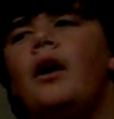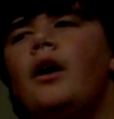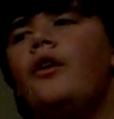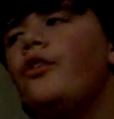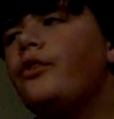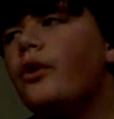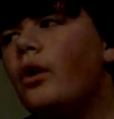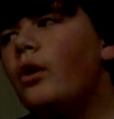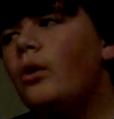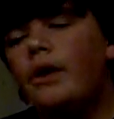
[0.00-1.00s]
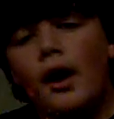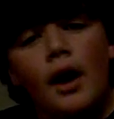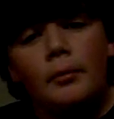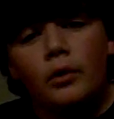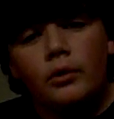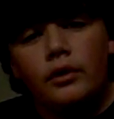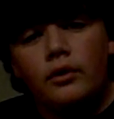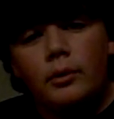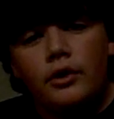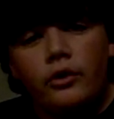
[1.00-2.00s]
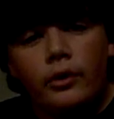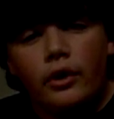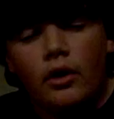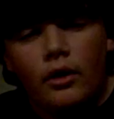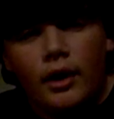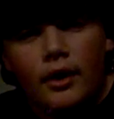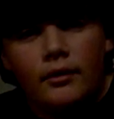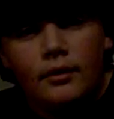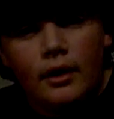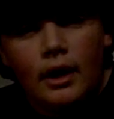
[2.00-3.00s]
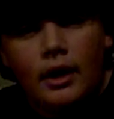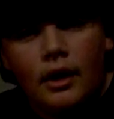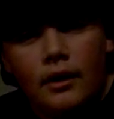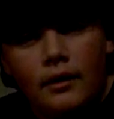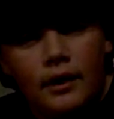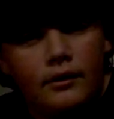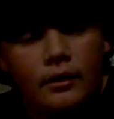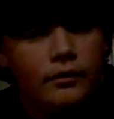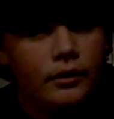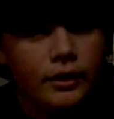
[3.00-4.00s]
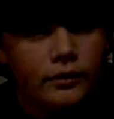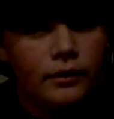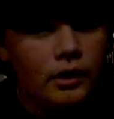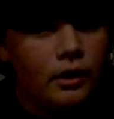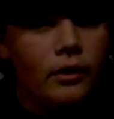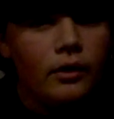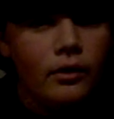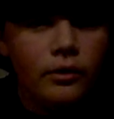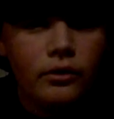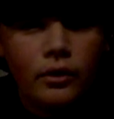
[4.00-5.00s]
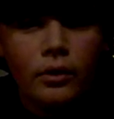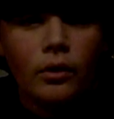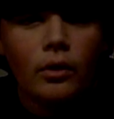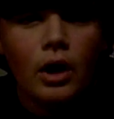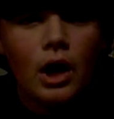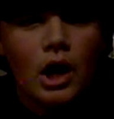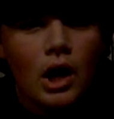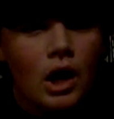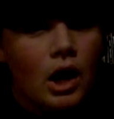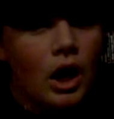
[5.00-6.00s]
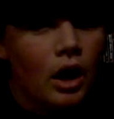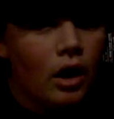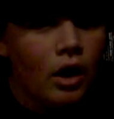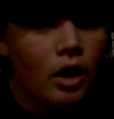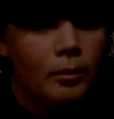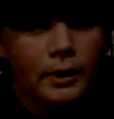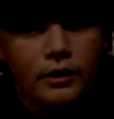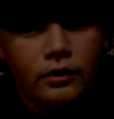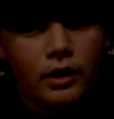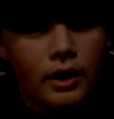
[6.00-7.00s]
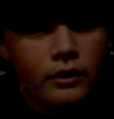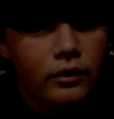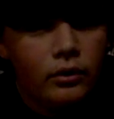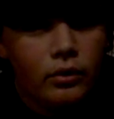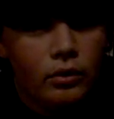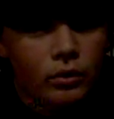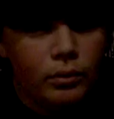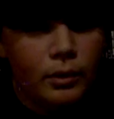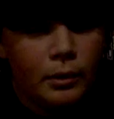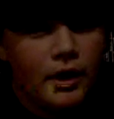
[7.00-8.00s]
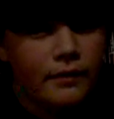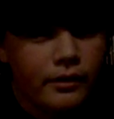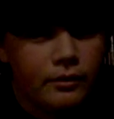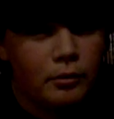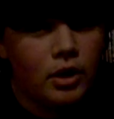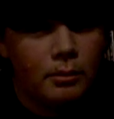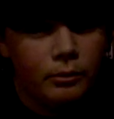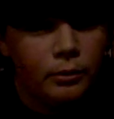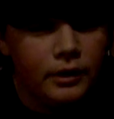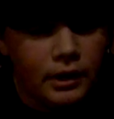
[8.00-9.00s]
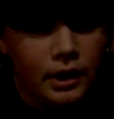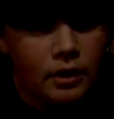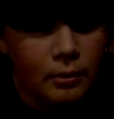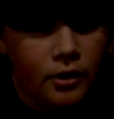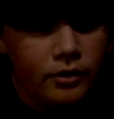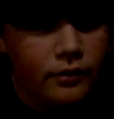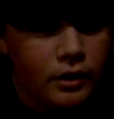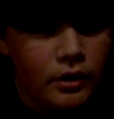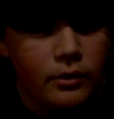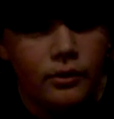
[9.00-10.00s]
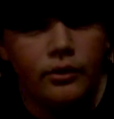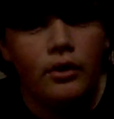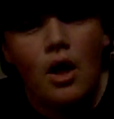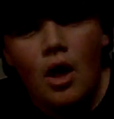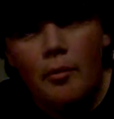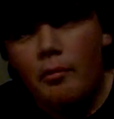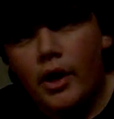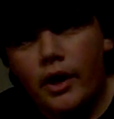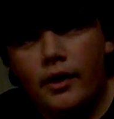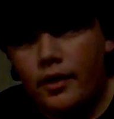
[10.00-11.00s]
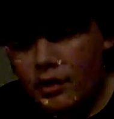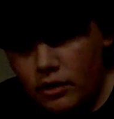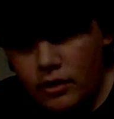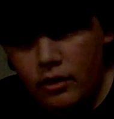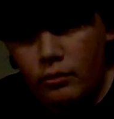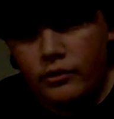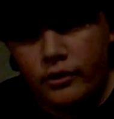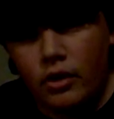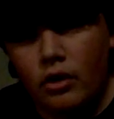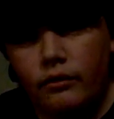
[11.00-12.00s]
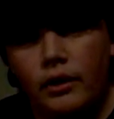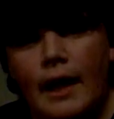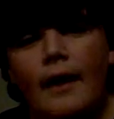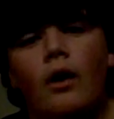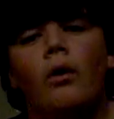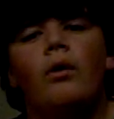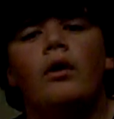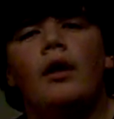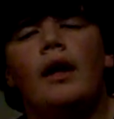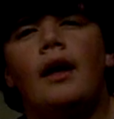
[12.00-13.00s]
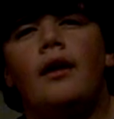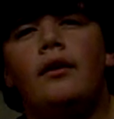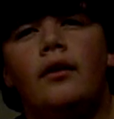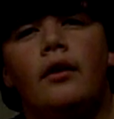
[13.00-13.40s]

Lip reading: So, yeah, I'm going to be showing all that, and that's it for this video, though. So, I'll be trying to, we're having some problems with the Kingdom Hearts videos, but I think they're resolved now, and